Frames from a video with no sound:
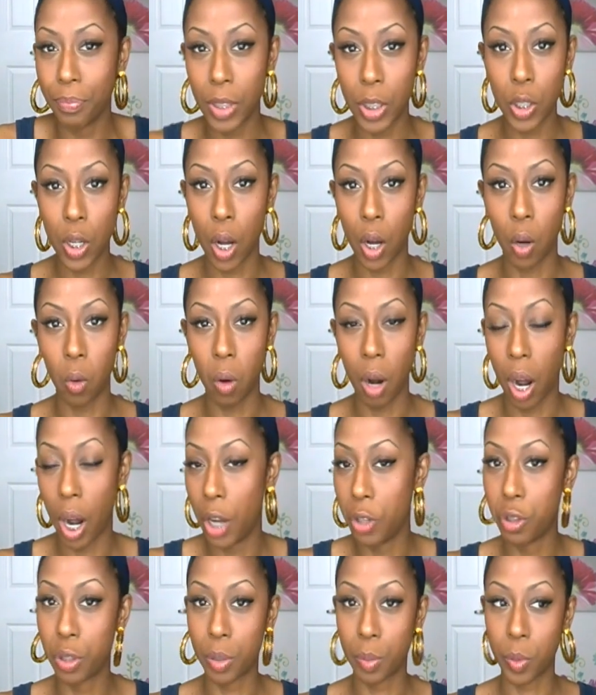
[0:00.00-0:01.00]
you know
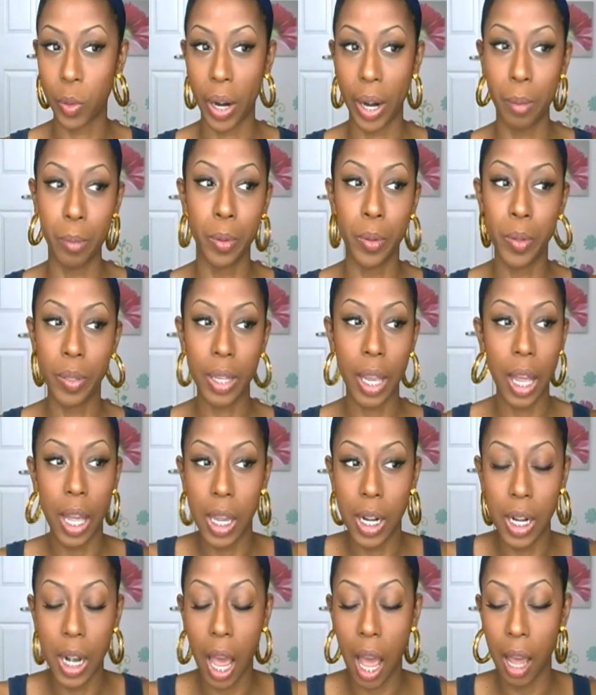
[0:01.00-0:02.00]
100 subscribers
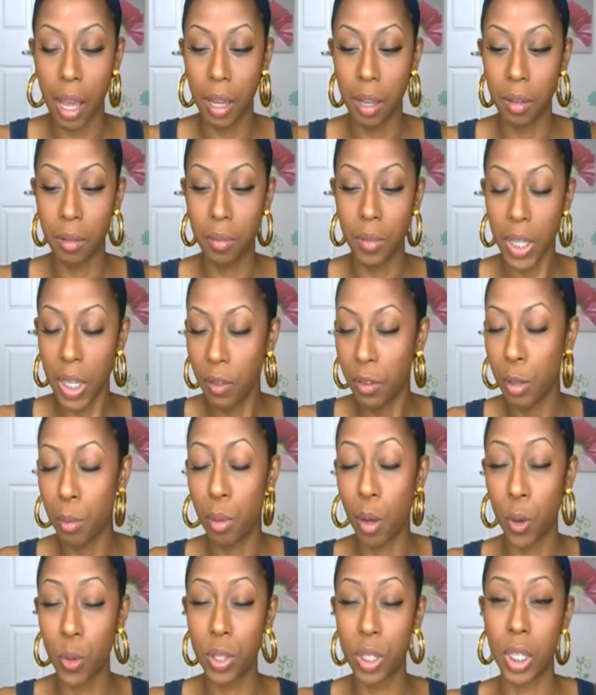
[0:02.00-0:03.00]
and I
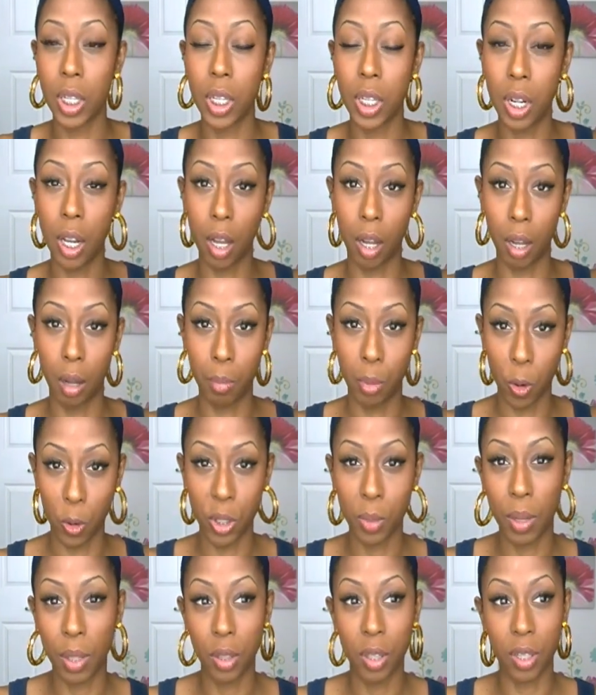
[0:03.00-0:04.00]
even posted a
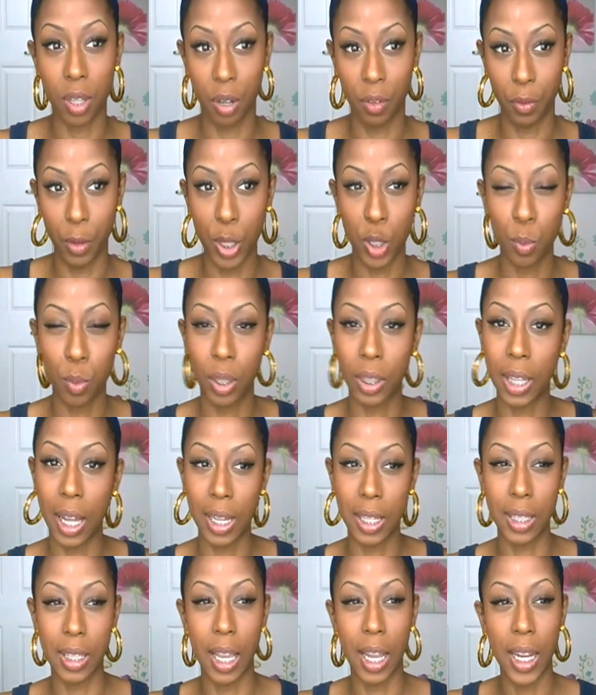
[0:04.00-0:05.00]
post about this on Facebook
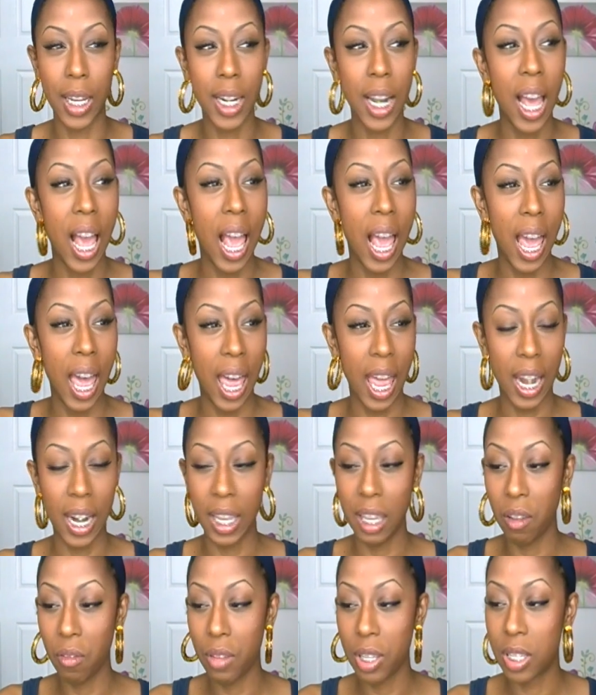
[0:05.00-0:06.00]
last night
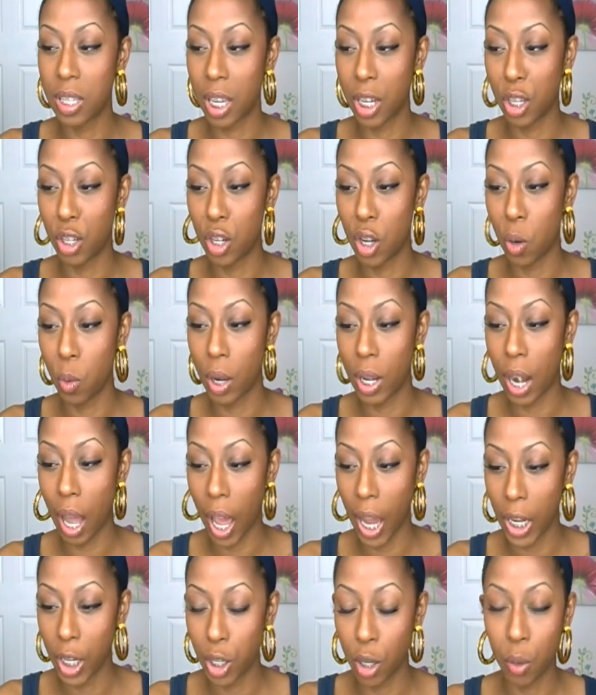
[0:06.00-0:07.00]
and I even said you know what
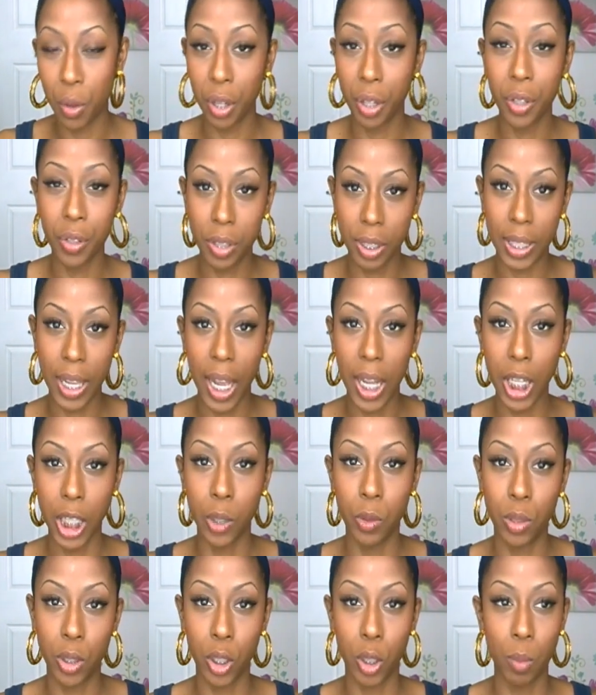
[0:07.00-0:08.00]
I don't
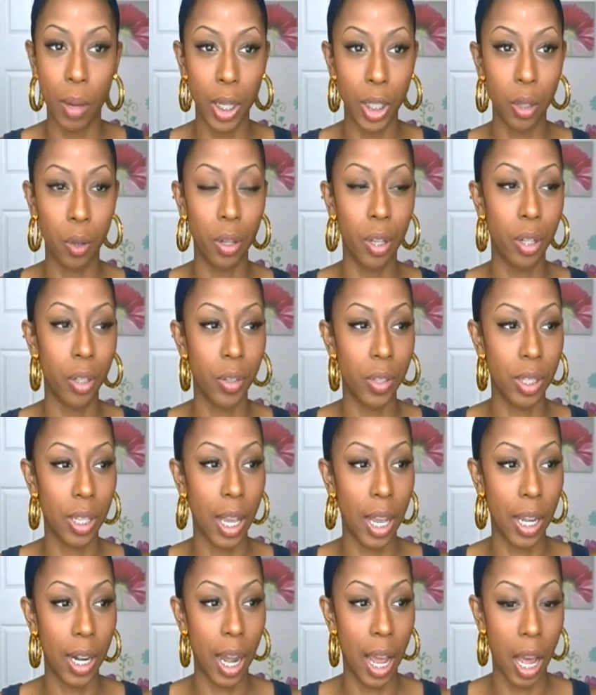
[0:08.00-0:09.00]
understand YouTube I don't
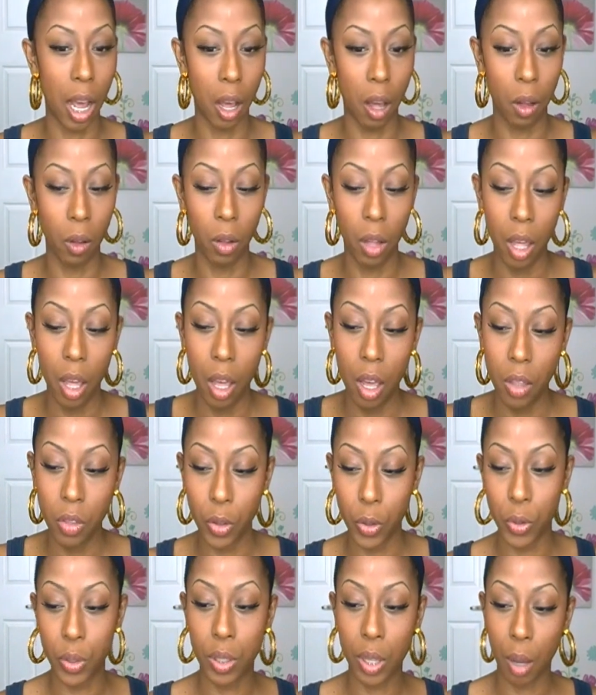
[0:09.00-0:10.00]
understand how
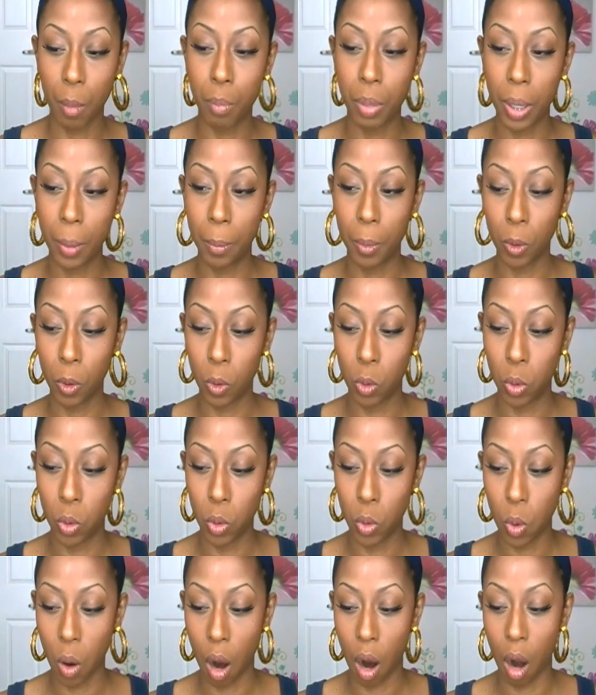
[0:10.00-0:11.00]
there's some people
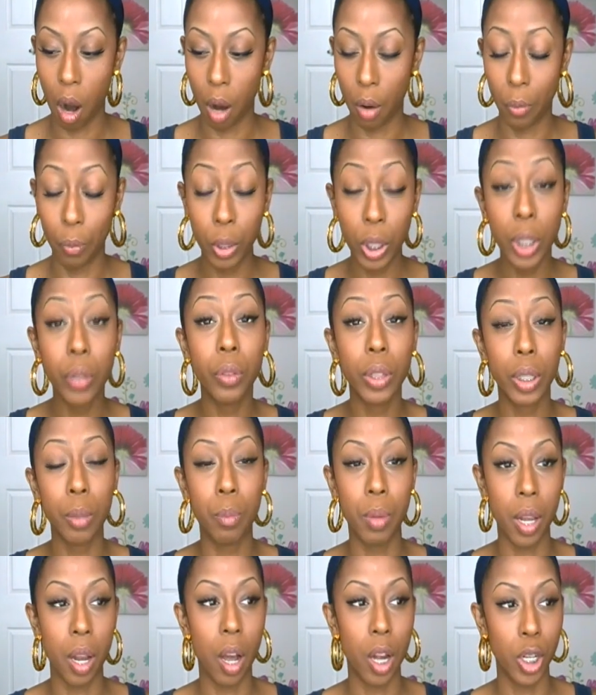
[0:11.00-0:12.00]
who are really really
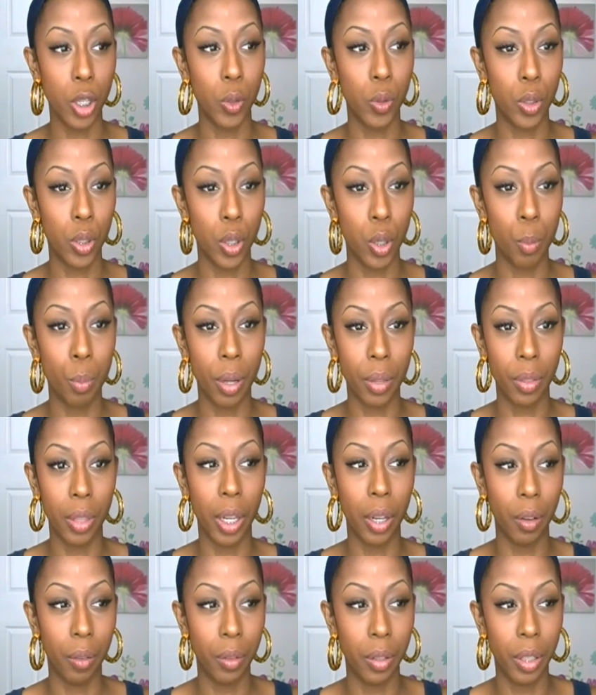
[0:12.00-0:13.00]
big on YouTube but
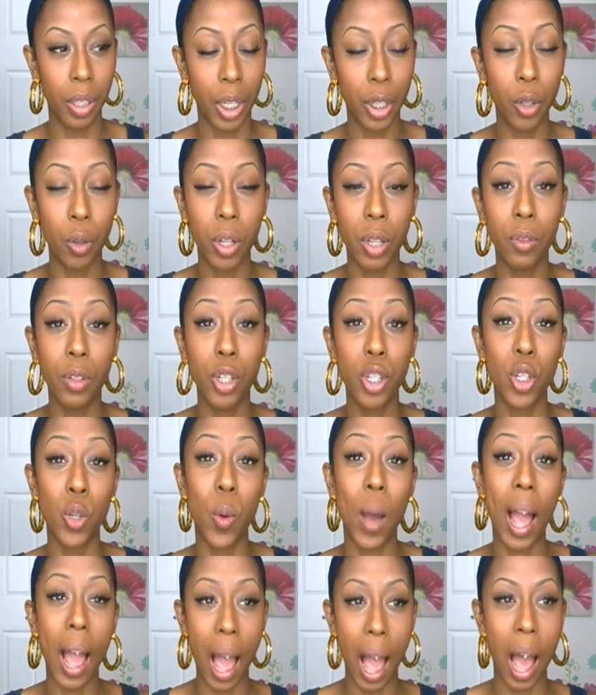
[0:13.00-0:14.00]
they they don't even
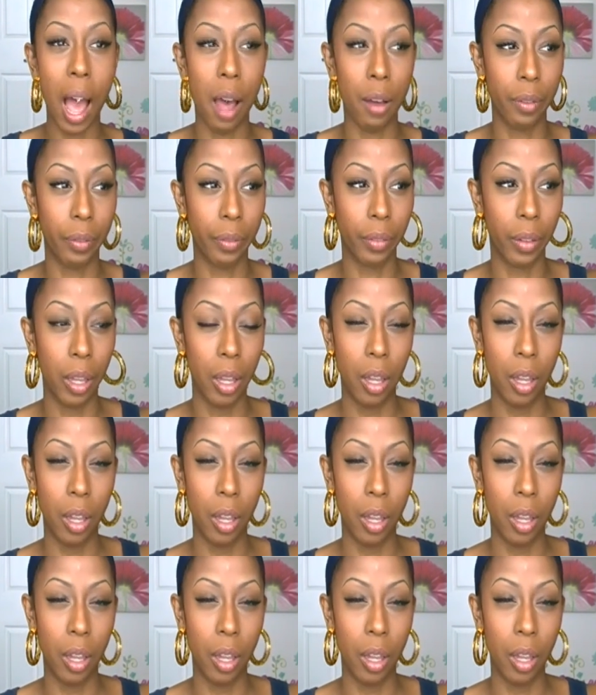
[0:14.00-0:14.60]
do half